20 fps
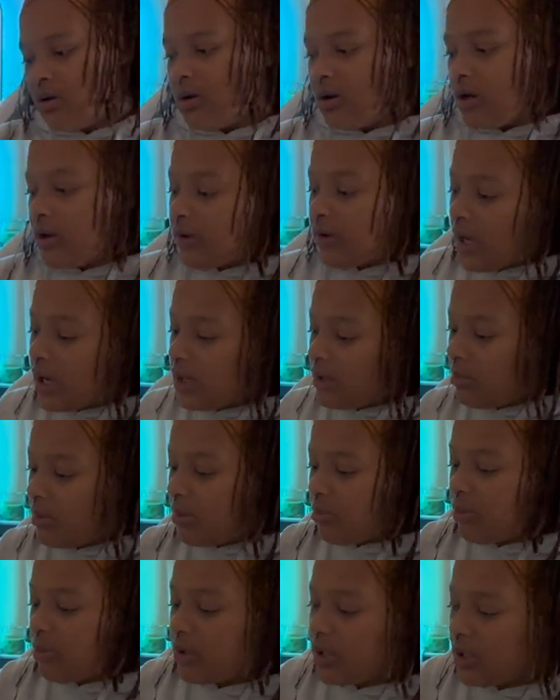I've kind of been
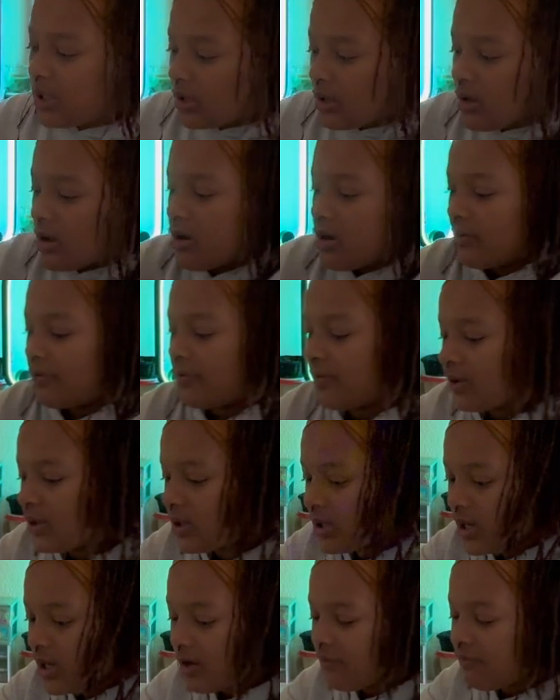putting it off.
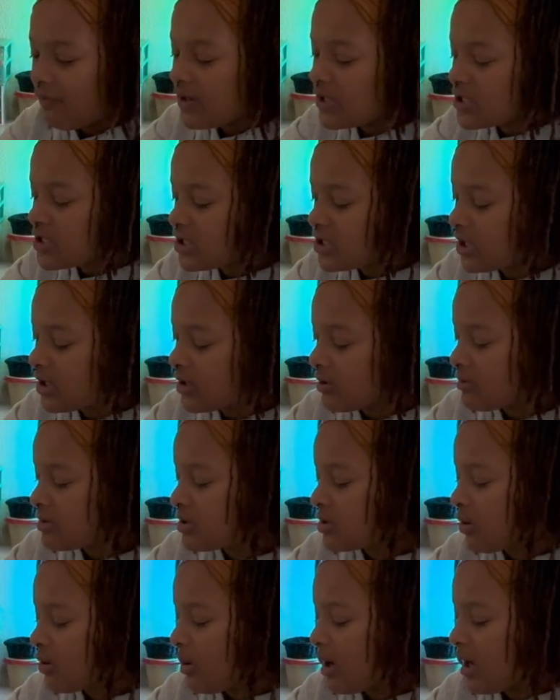I finished it. I'm
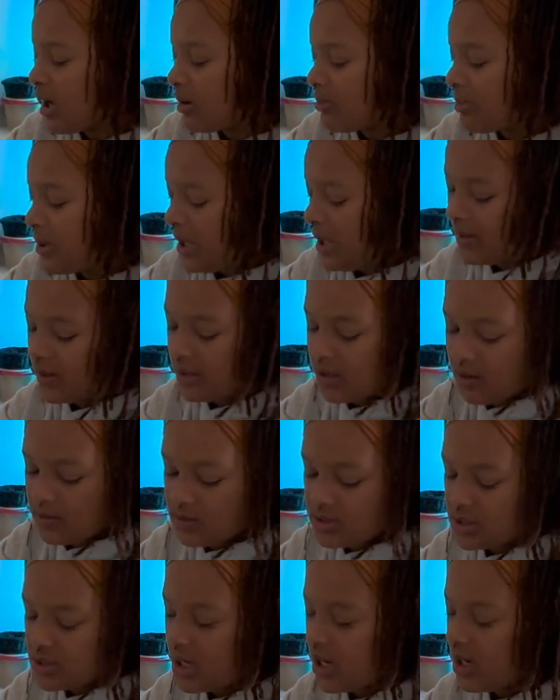so happy. And then I
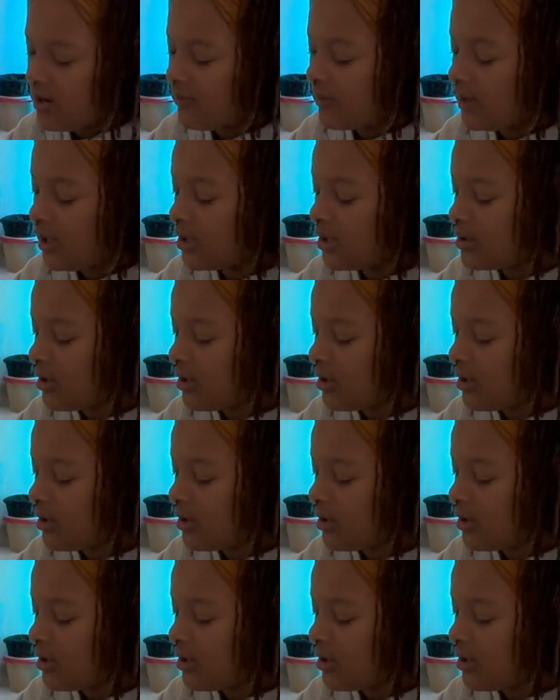was kind of like